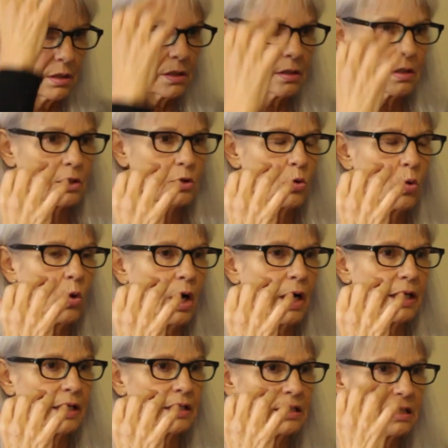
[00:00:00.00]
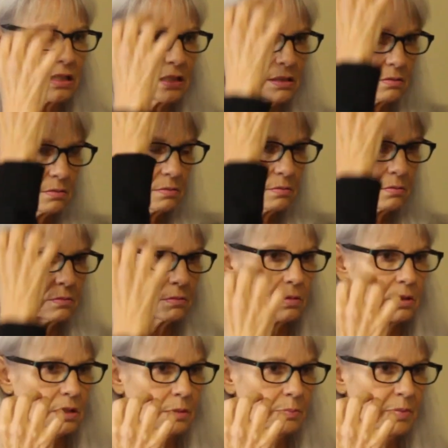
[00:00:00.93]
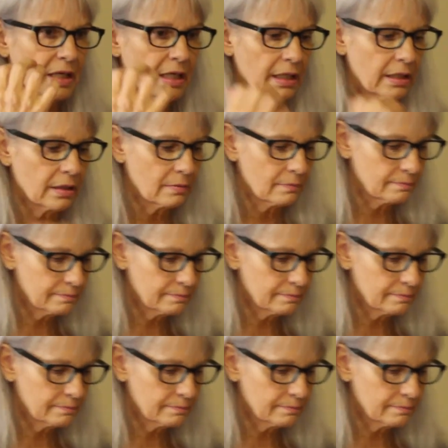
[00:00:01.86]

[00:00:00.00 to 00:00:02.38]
that quieted the pain.